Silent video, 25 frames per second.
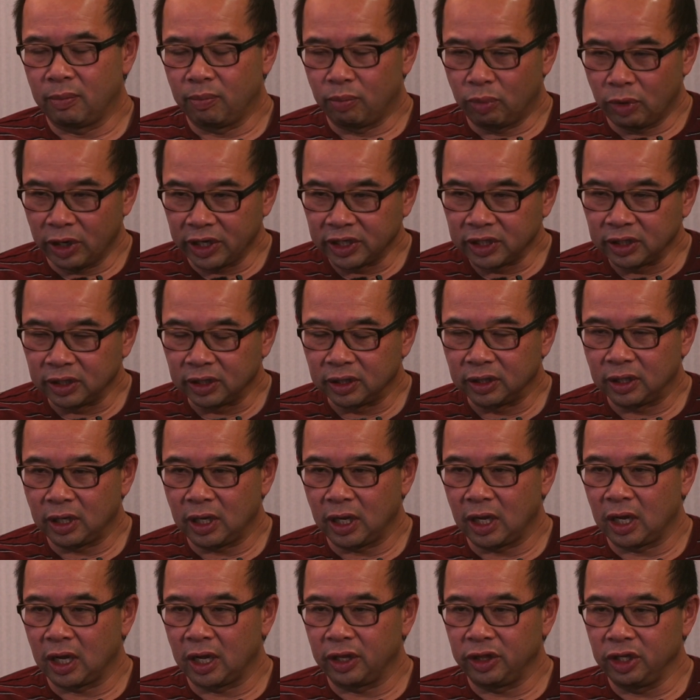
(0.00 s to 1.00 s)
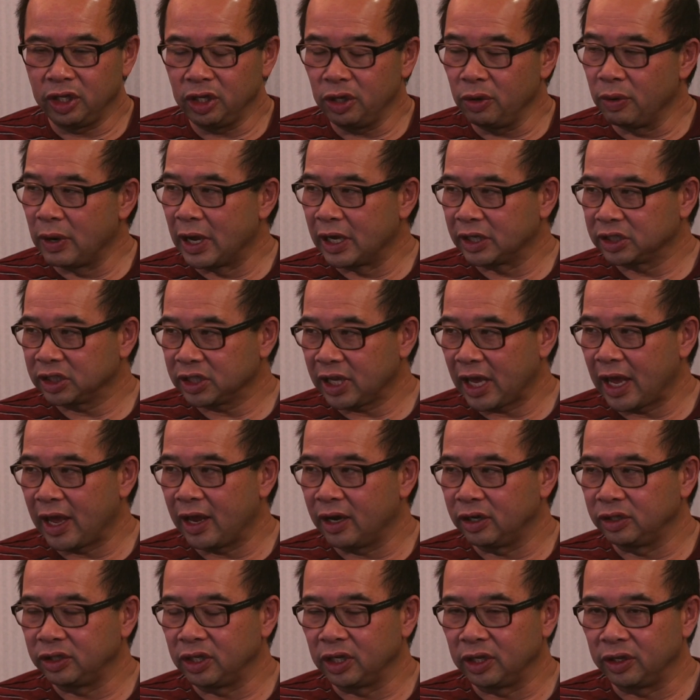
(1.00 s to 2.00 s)
Britain, the US,
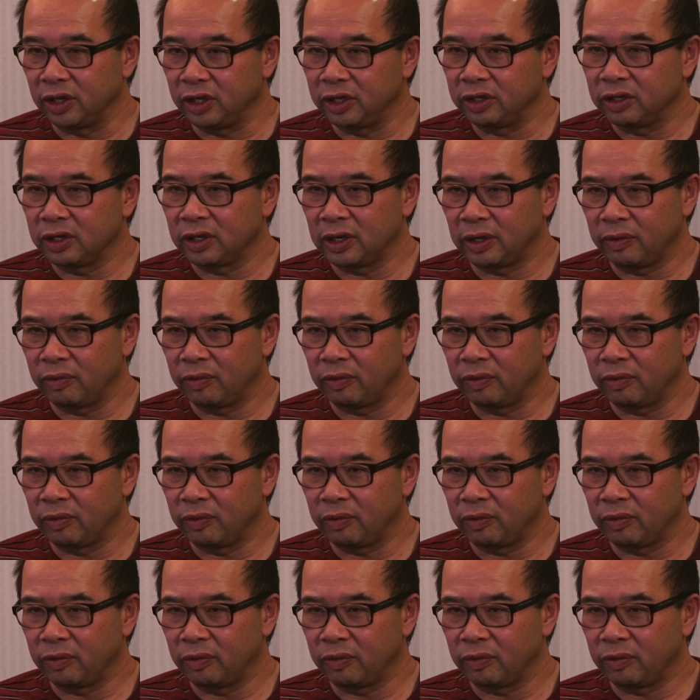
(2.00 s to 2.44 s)
Canada, that